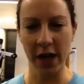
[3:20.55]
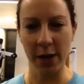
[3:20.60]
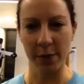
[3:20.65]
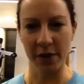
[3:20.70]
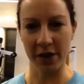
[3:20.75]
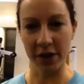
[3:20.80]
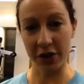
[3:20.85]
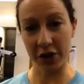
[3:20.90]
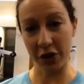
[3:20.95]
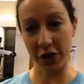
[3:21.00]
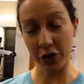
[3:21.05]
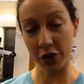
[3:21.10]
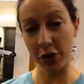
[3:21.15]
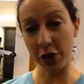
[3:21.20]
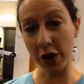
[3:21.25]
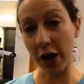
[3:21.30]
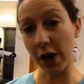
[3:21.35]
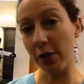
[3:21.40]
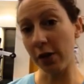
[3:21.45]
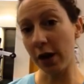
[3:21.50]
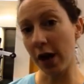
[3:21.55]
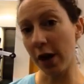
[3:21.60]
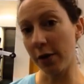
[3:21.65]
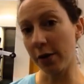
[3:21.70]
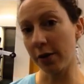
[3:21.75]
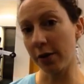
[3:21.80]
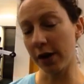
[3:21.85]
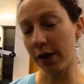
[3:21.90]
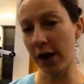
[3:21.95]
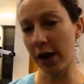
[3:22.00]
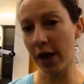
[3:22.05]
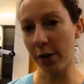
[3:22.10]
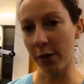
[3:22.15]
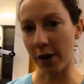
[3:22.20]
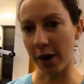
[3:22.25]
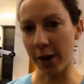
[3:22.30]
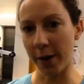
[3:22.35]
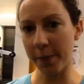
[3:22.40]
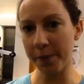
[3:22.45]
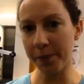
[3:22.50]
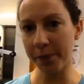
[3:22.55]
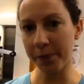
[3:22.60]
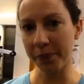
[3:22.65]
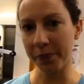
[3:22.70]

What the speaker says: Because as you go lower and lower,